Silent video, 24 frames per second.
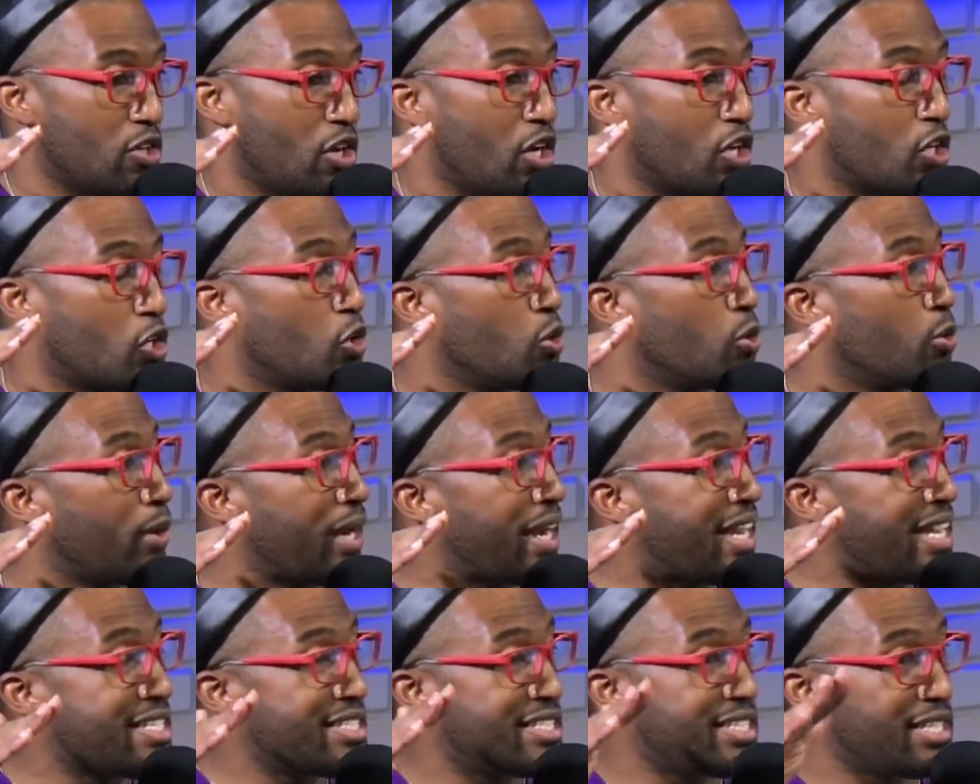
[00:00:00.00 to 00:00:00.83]

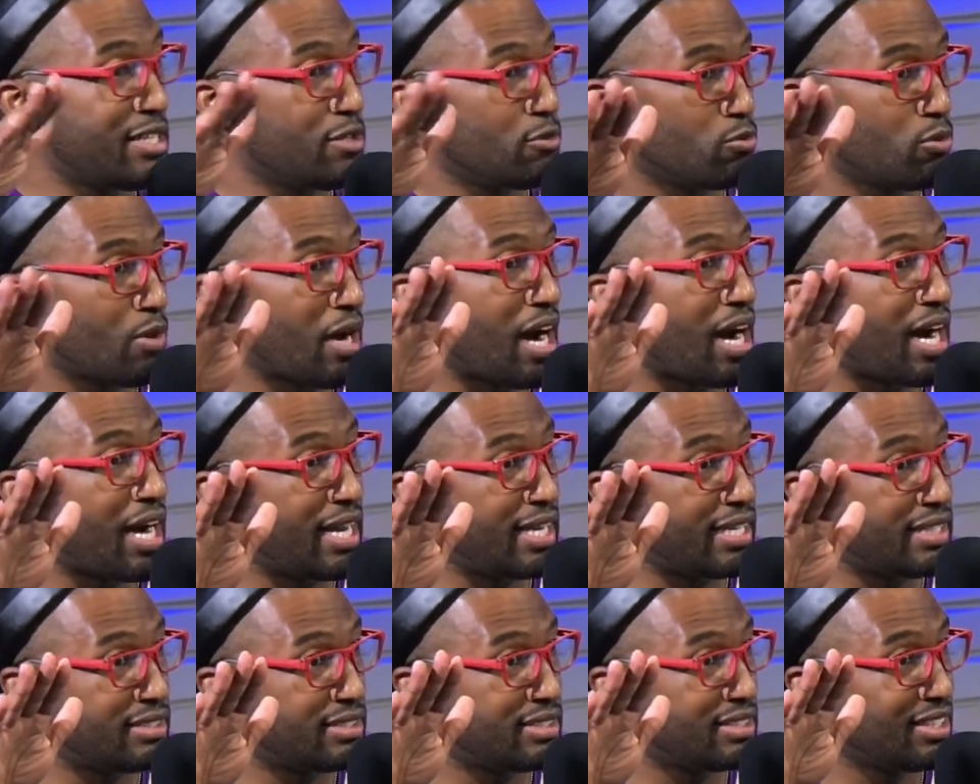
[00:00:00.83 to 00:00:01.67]
crazy
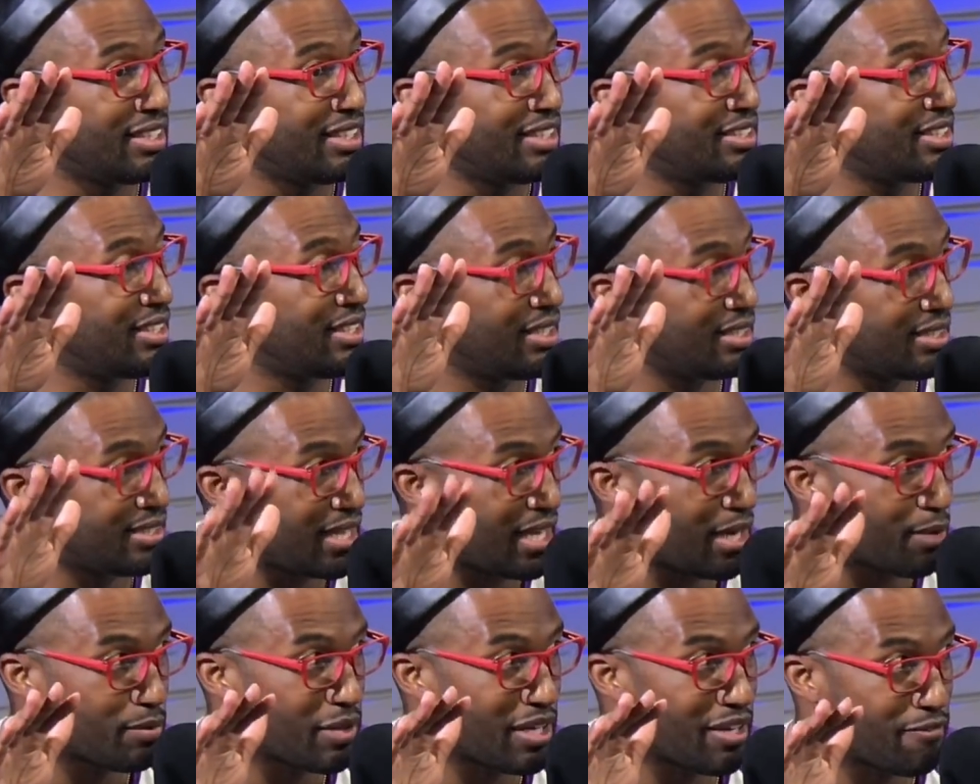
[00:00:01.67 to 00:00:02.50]
rise to the
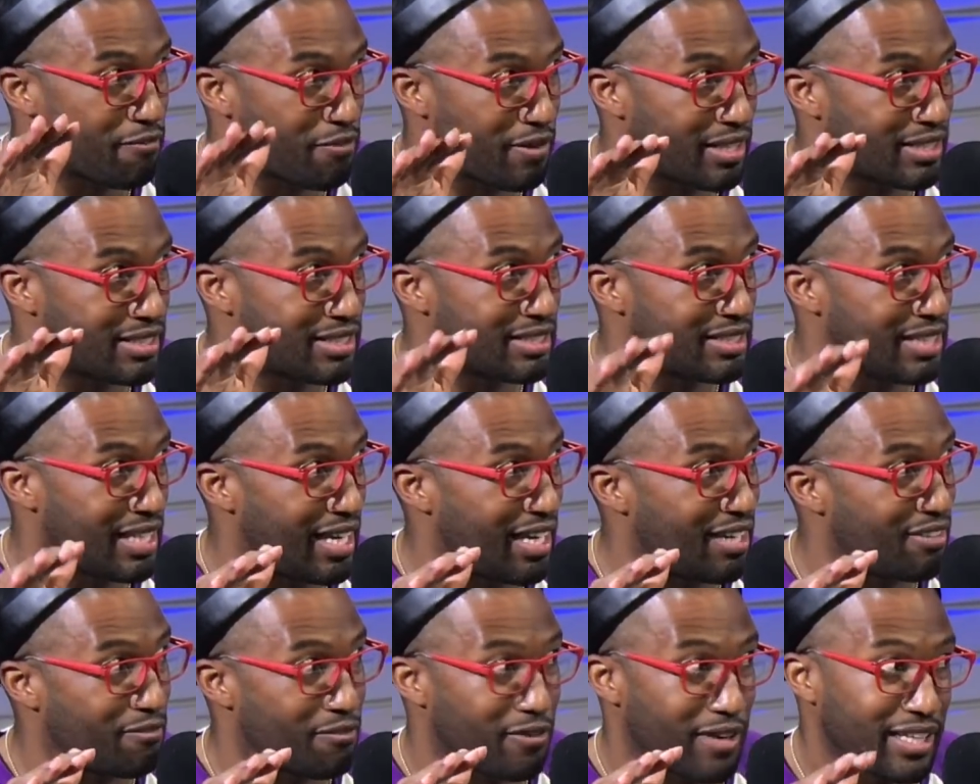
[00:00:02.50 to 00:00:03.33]
top that Francis
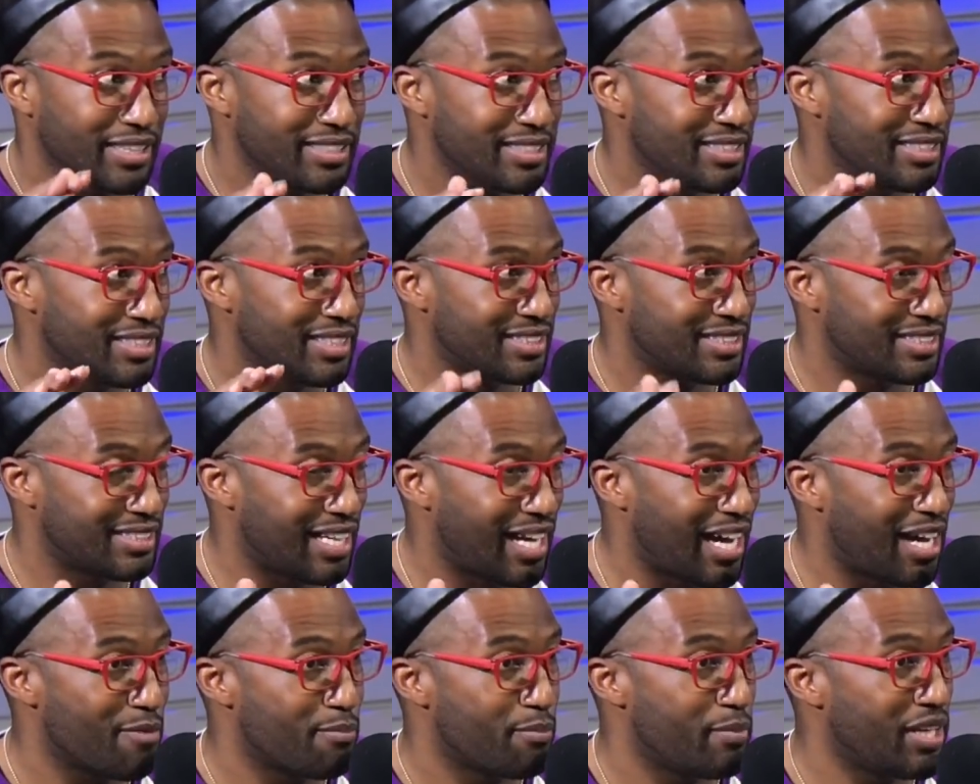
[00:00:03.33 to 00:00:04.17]
had. Francis has
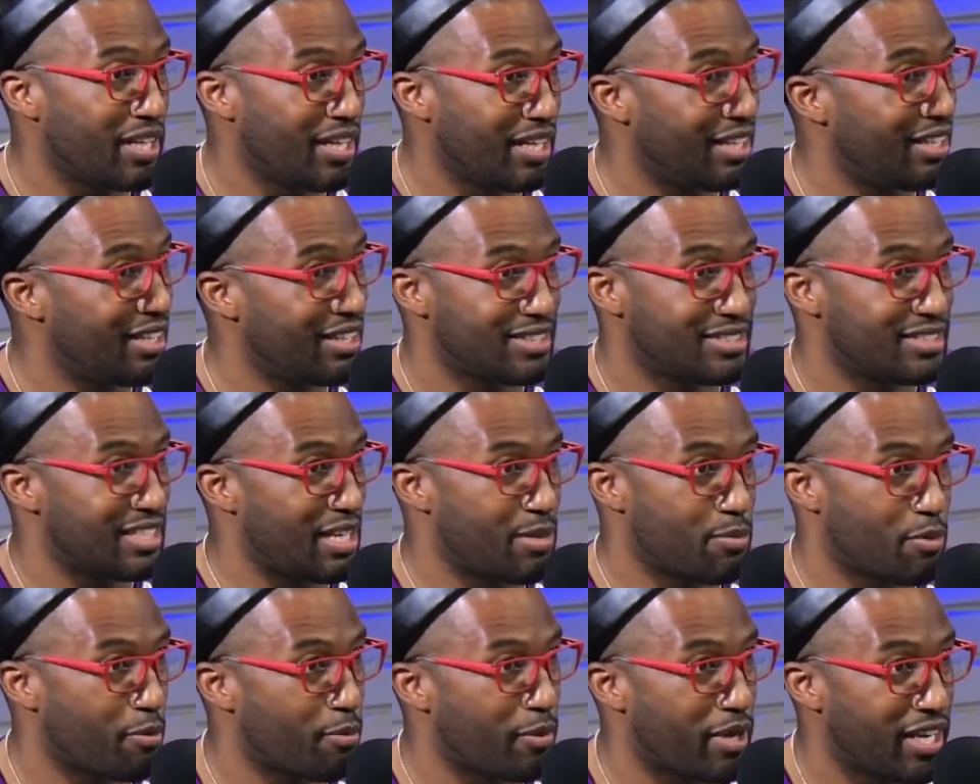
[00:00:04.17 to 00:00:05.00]
not been in this
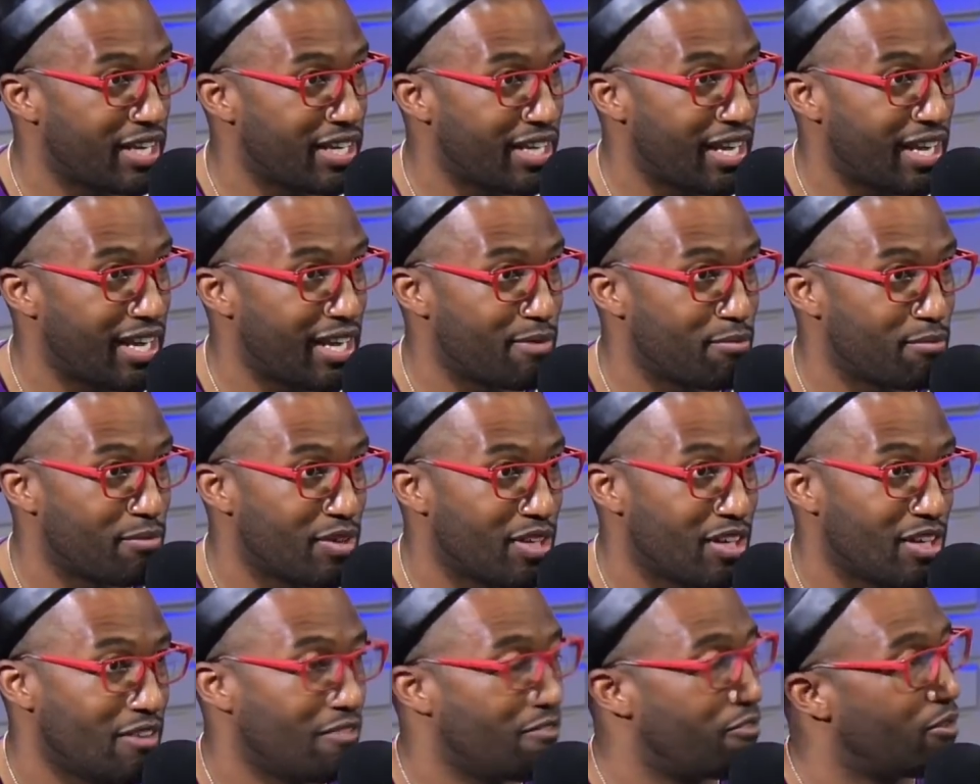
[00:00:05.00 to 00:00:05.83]
MMA game
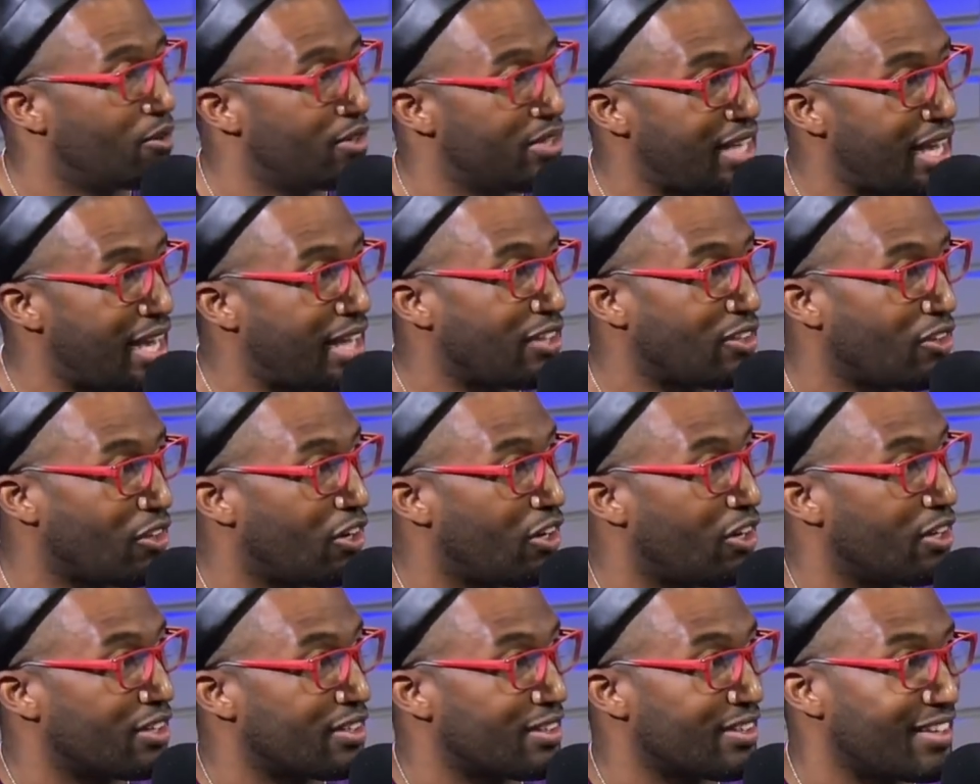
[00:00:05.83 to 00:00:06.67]
for that
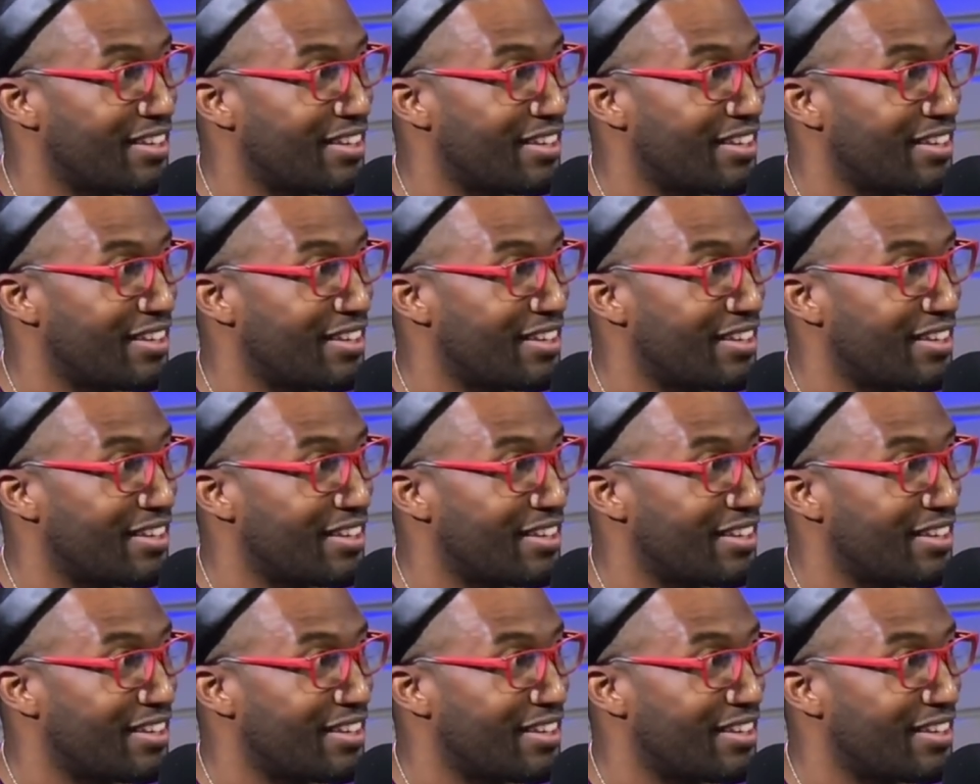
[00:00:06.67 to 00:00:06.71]
long.